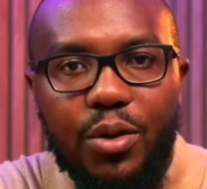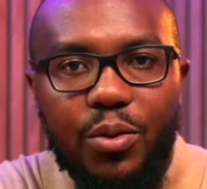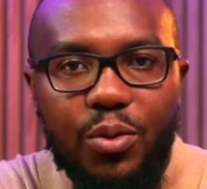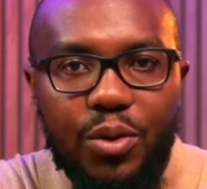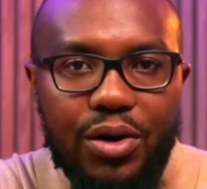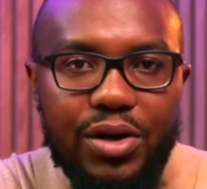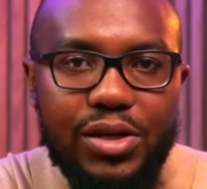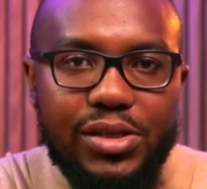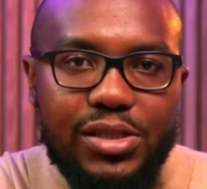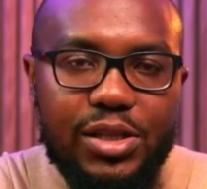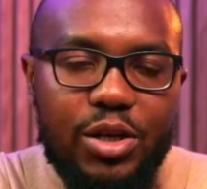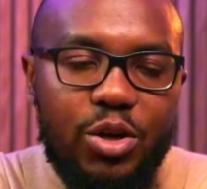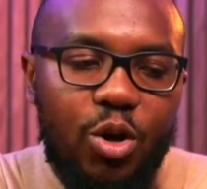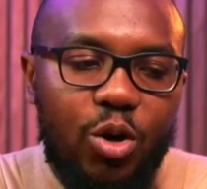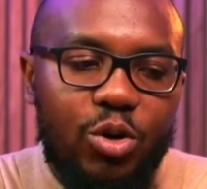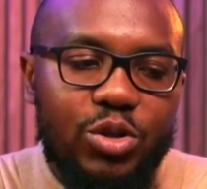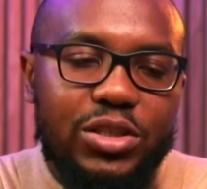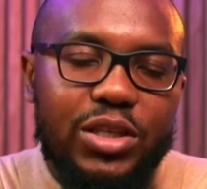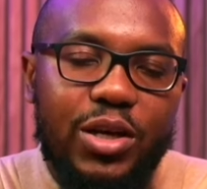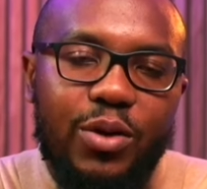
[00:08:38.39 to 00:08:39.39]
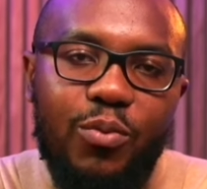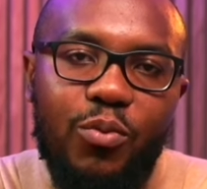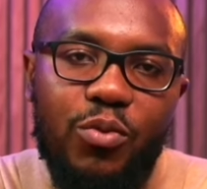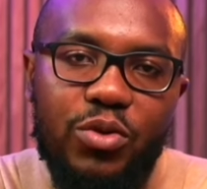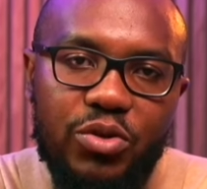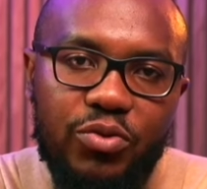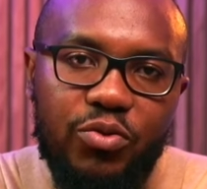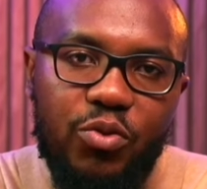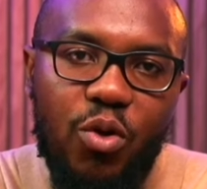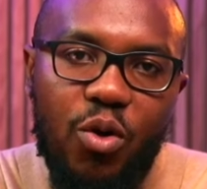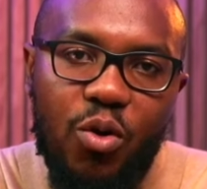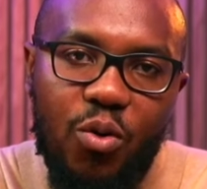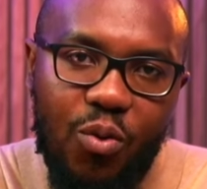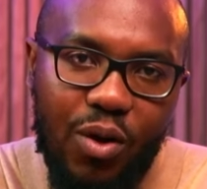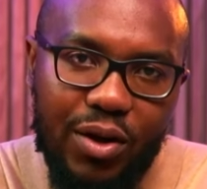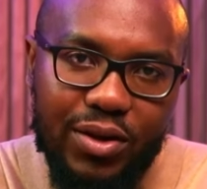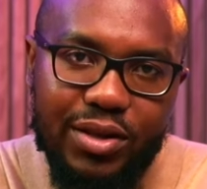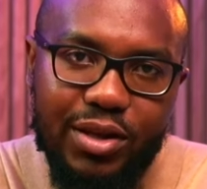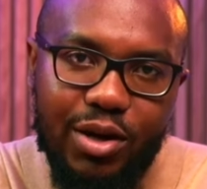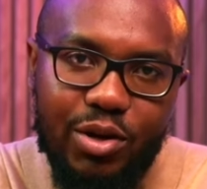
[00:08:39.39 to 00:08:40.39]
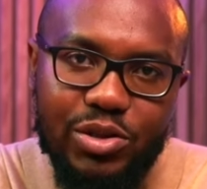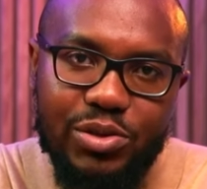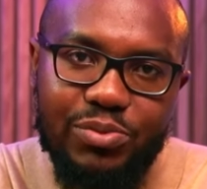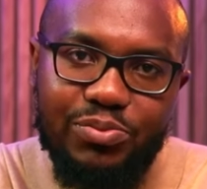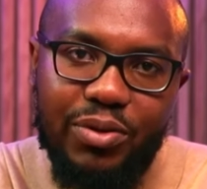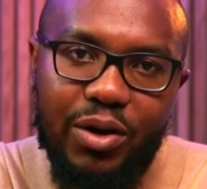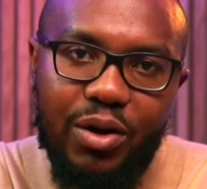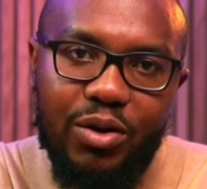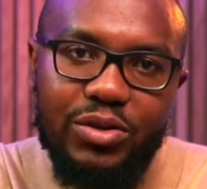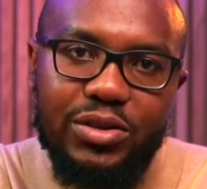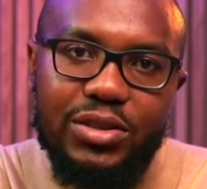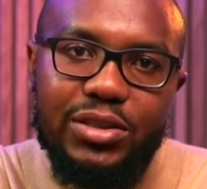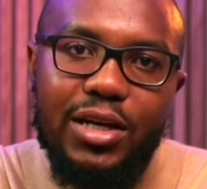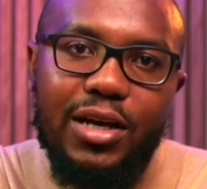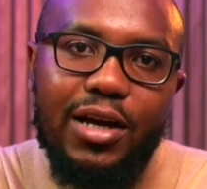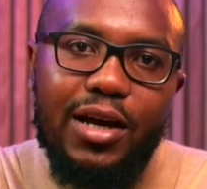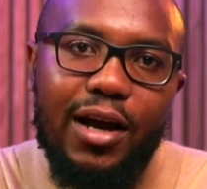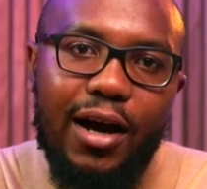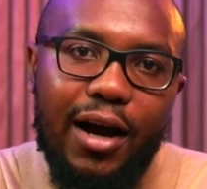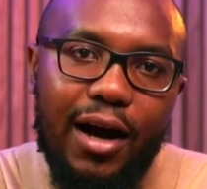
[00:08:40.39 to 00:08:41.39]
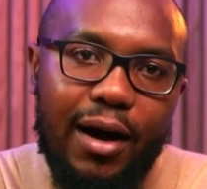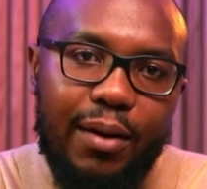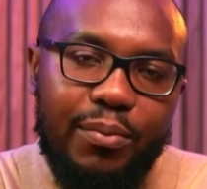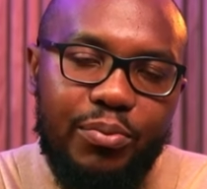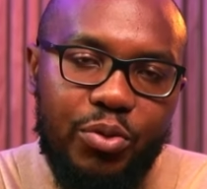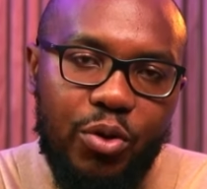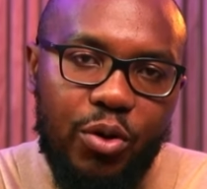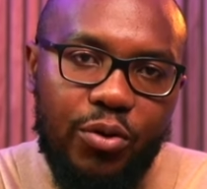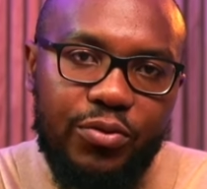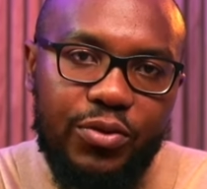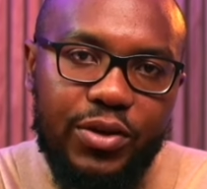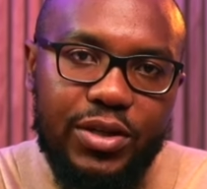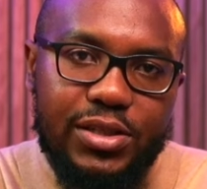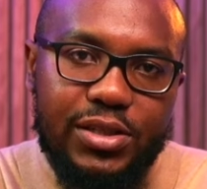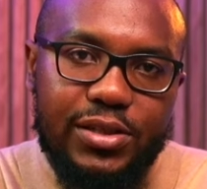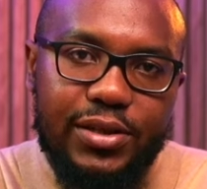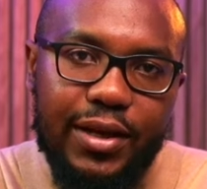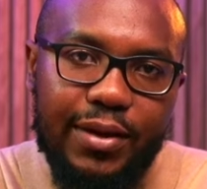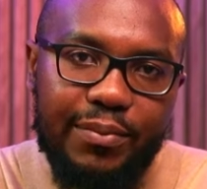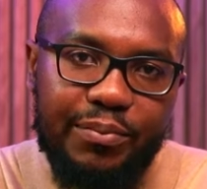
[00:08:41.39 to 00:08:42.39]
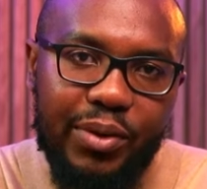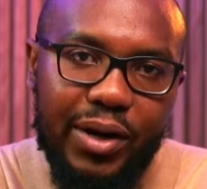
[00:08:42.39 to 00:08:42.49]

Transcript: whereas the long term, you've got £1,000 profit,